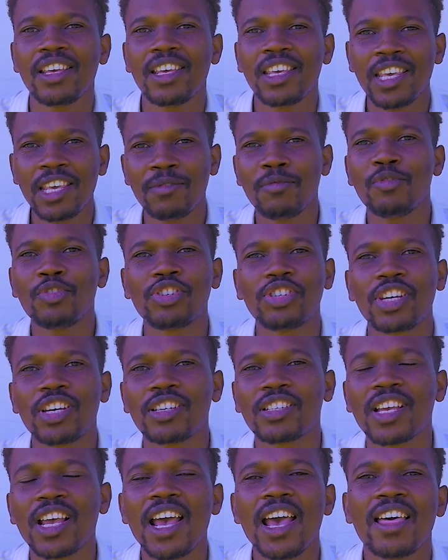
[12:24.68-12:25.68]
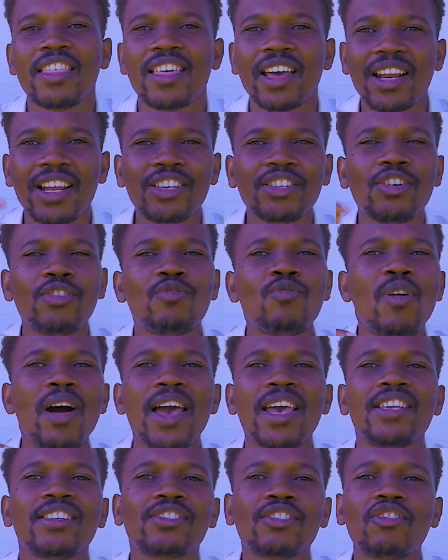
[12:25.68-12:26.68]
he will change. The reason
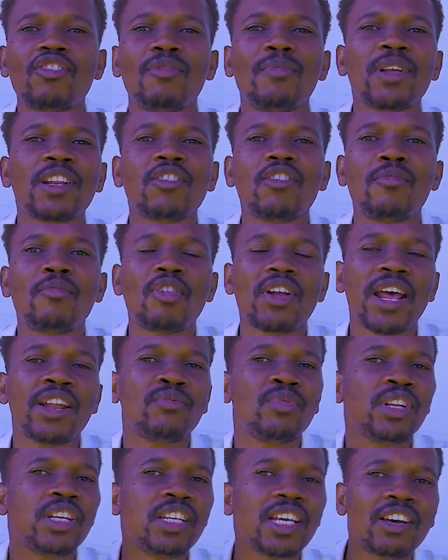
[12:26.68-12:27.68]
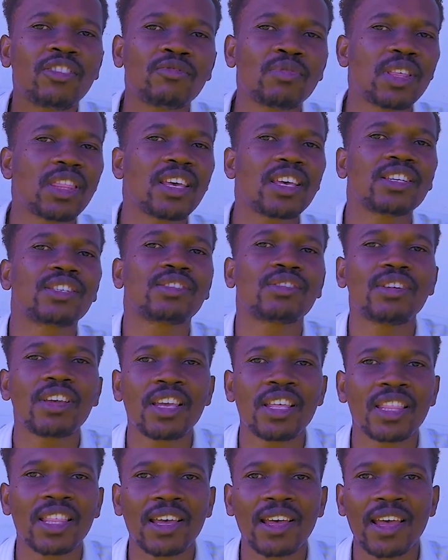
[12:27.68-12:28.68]
why Sodom and Gomorrah, and we dealt with this
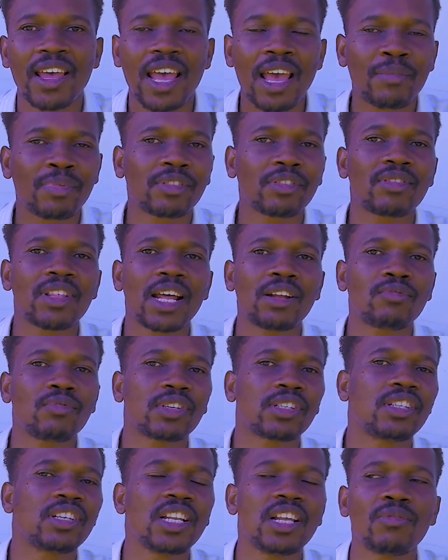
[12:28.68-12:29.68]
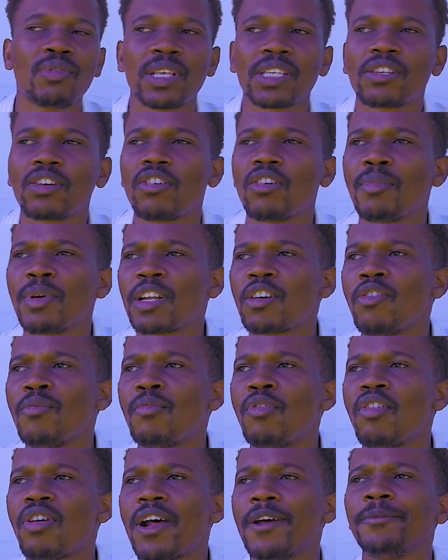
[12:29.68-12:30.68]
in the episode that was dealing with Sodom and
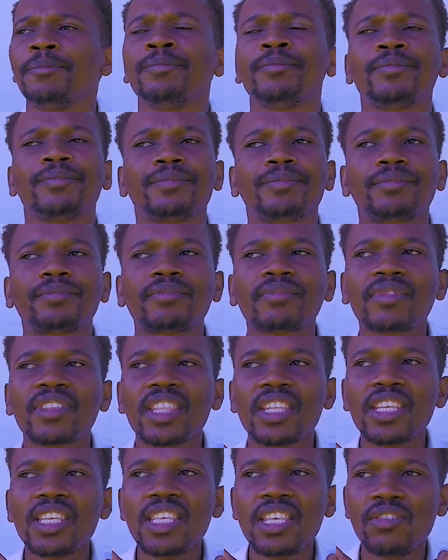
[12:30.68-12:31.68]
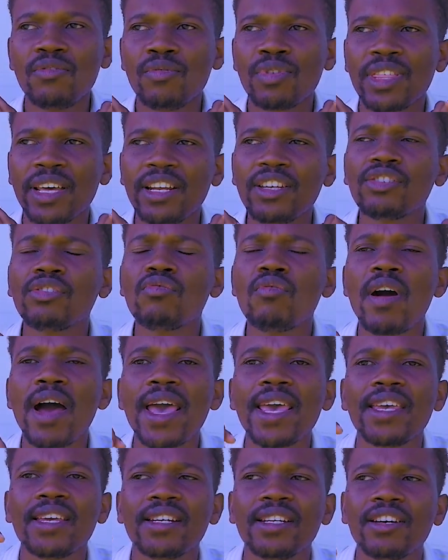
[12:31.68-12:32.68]
Gomorrah, the reason
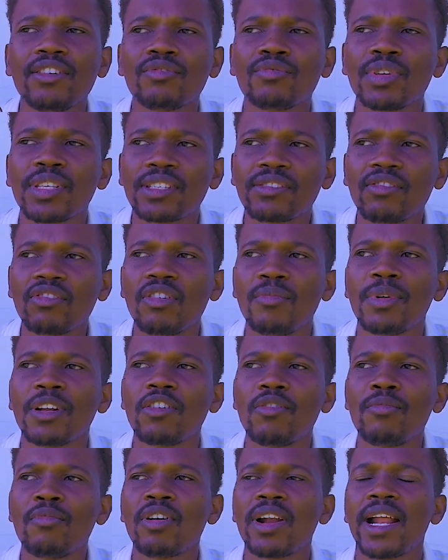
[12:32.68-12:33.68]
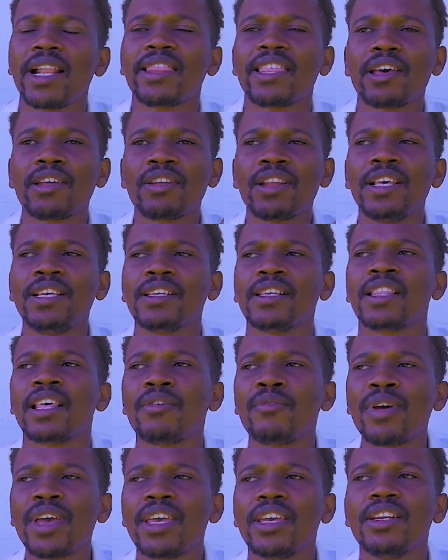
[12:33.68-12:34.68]
why he dealt with Sodom and Gomorrah
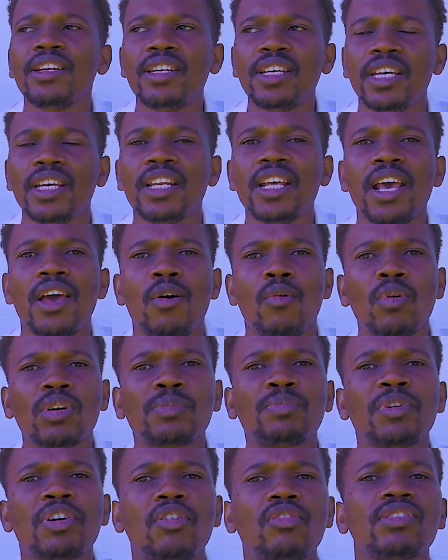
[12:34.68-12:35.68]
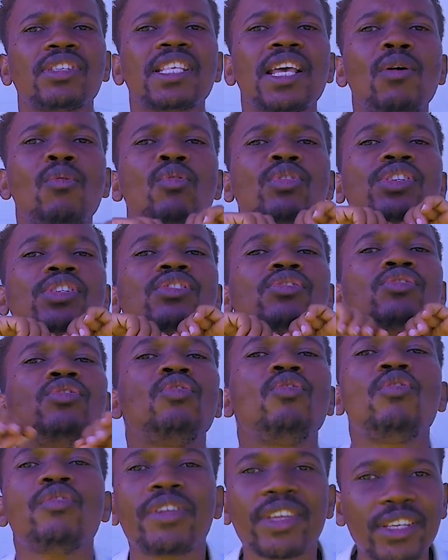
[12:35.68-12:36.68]
the way he did was because there was
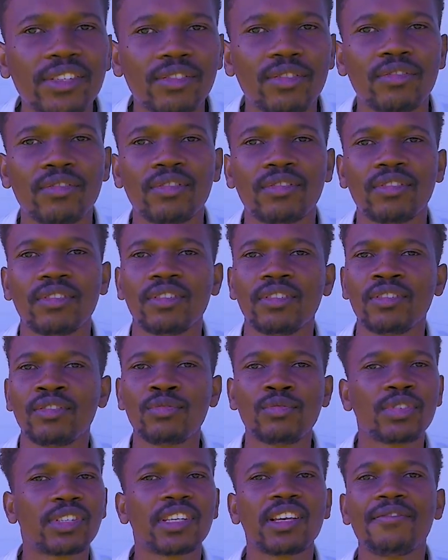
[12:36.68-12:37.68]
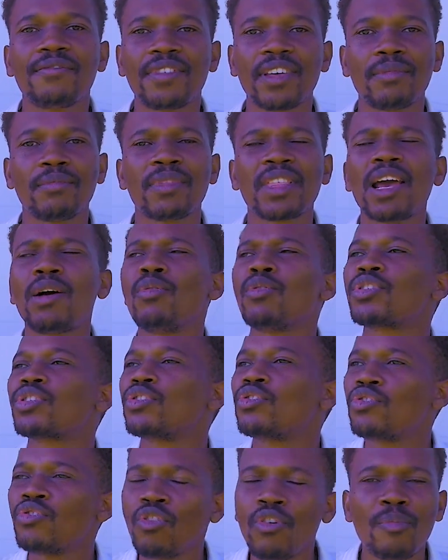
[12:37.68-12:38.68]
no reason to save them. There
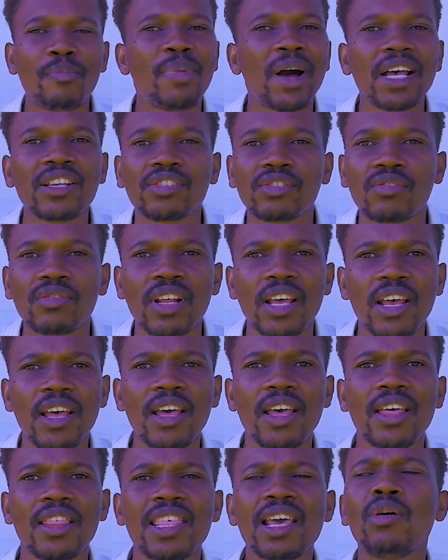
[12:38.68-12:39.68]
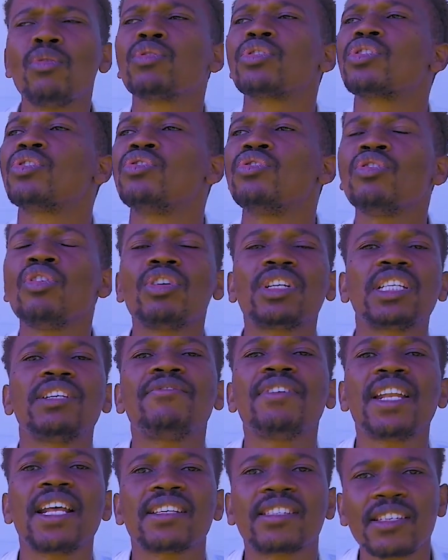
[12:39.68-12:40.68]
was no person, there was not
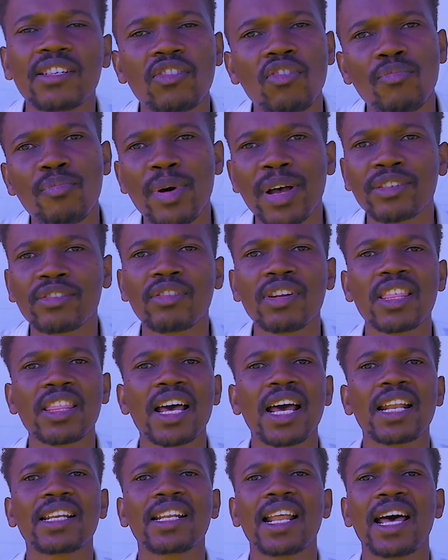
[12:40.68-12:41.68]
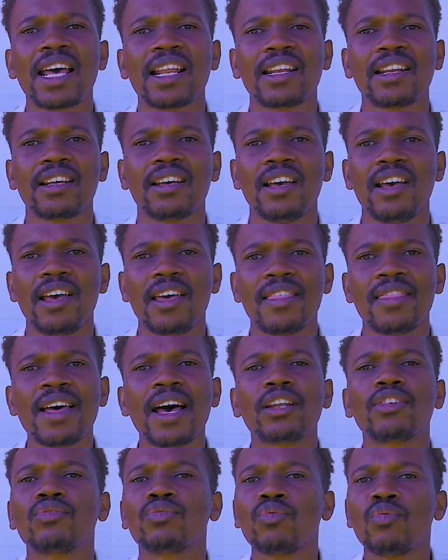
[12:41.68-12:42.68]
even a single person in that land
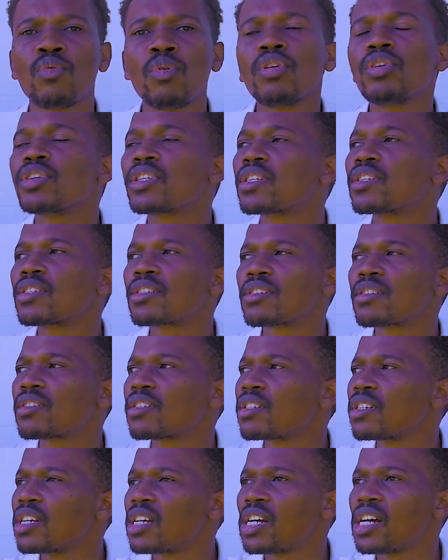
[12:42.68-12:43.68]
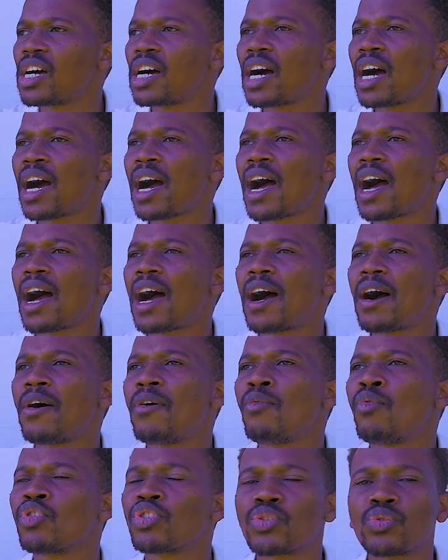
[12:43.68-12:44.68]
that was
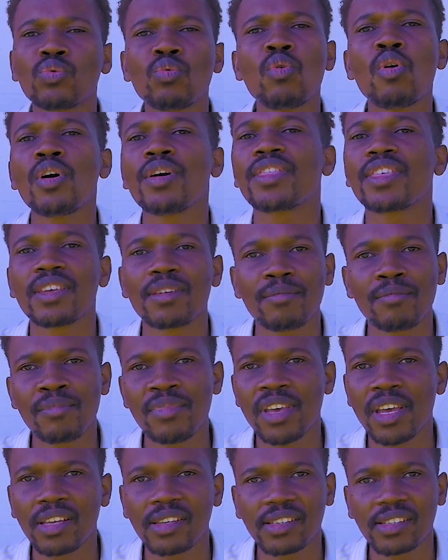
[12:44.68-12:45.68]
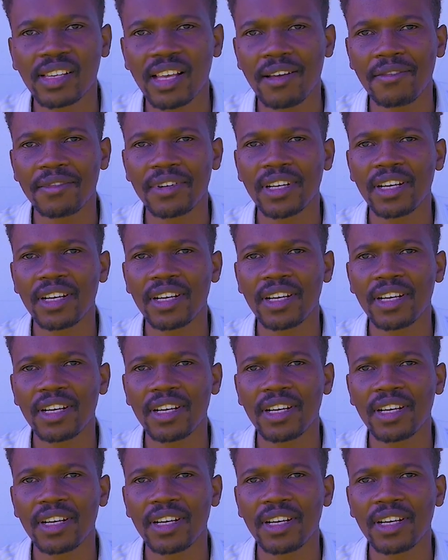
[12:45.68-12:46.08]
worthy being saved.